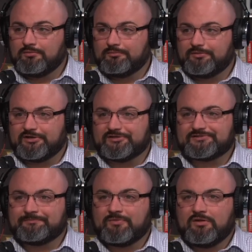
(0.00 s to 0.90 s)

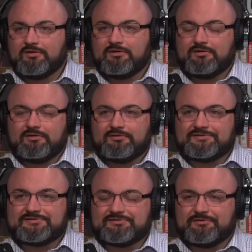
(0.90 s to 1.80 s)
Because
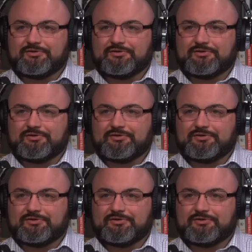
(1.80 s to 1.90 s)
this is